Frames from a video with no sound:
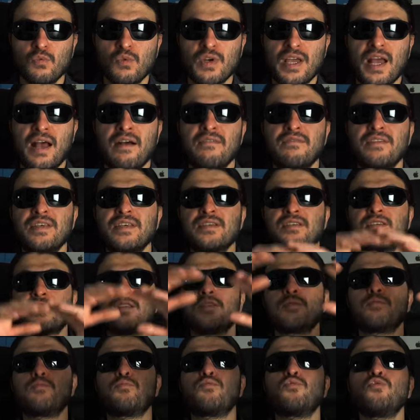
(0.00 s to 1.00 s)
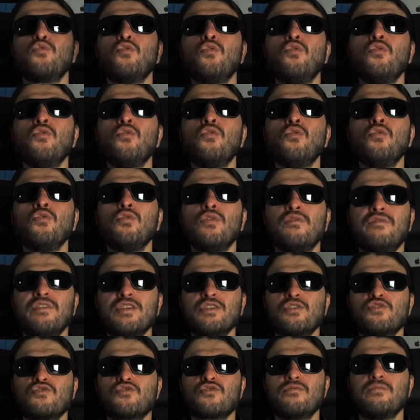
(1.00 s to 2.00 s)
we have this sprawl of
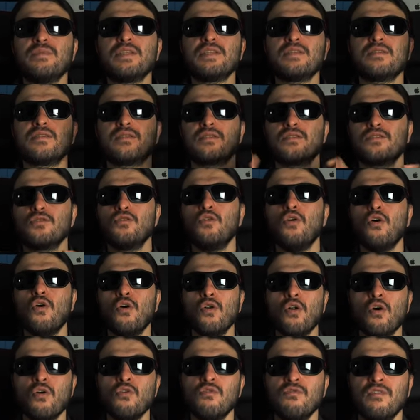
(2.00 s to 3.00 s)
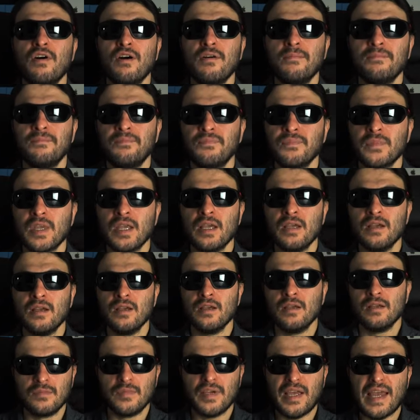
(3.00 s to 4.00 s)
instruments all over.
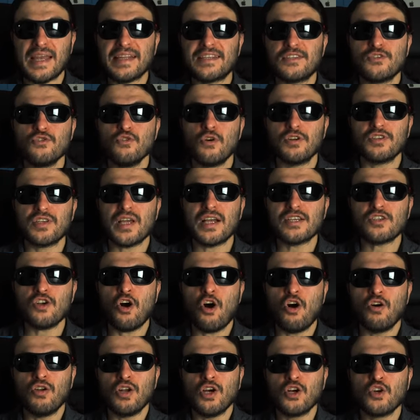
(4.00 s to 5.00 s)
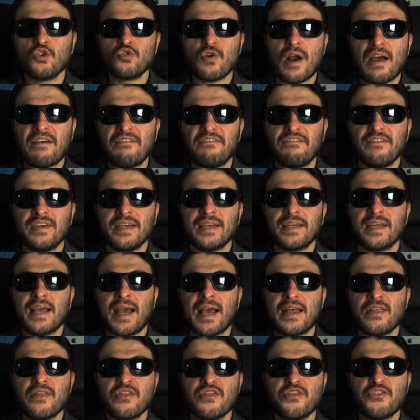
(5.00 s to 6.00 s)
It's not as holographic
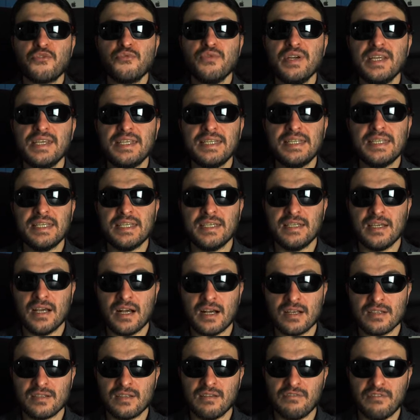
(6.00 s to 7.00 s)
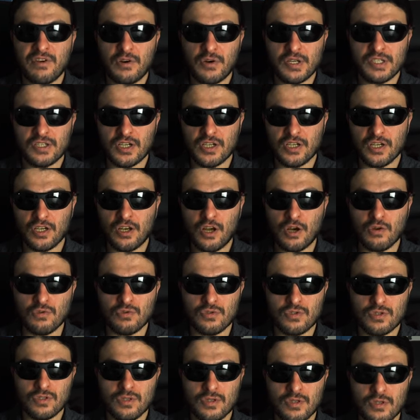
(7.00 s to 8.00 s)
and 3D as the Verite
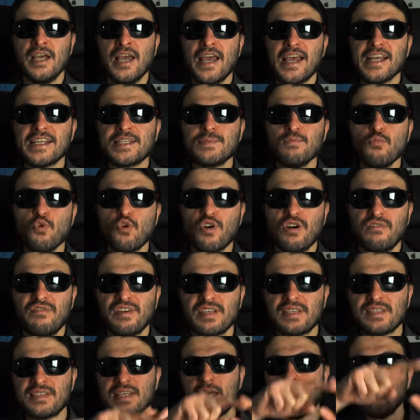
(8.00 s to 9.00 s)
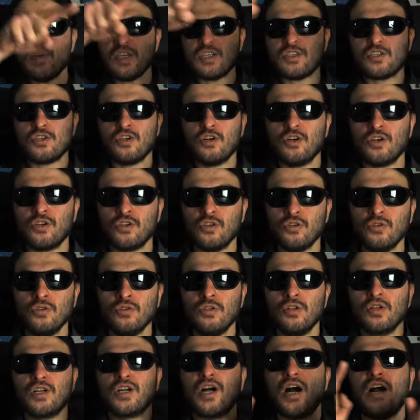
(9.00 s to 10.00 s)
Closed. It's more of a
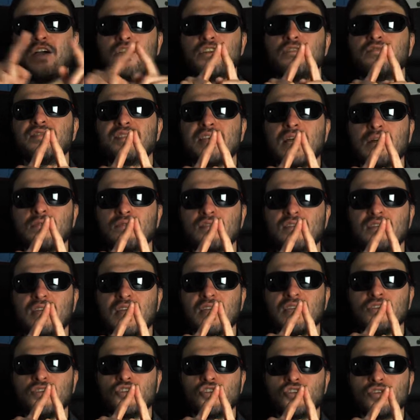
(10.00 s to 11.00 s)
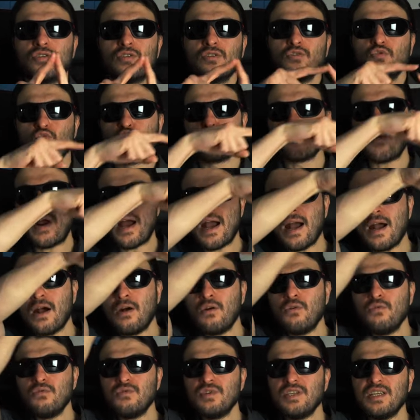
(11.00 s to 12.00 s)
semicircle kind of soundstage,
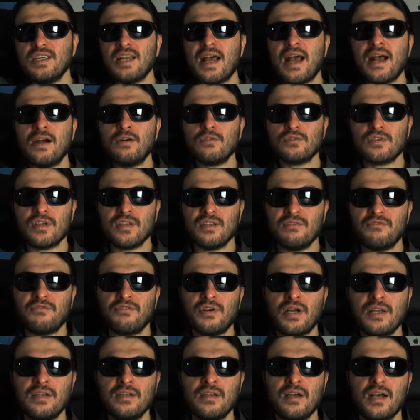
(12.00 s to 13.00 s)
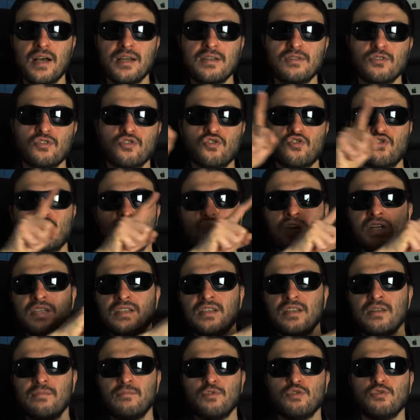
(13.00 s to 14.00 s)
rounding out at the front and straight
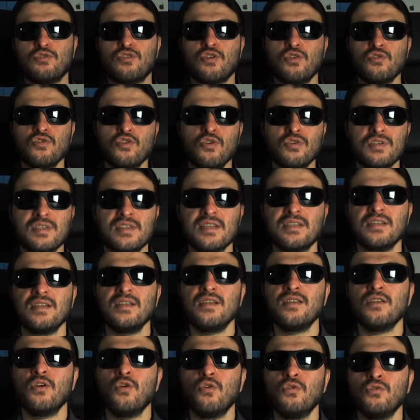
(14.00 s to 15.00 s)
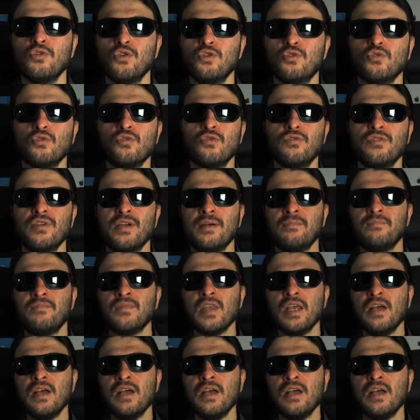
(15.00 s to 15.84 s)
in the middle. So you're sitting in the auditorium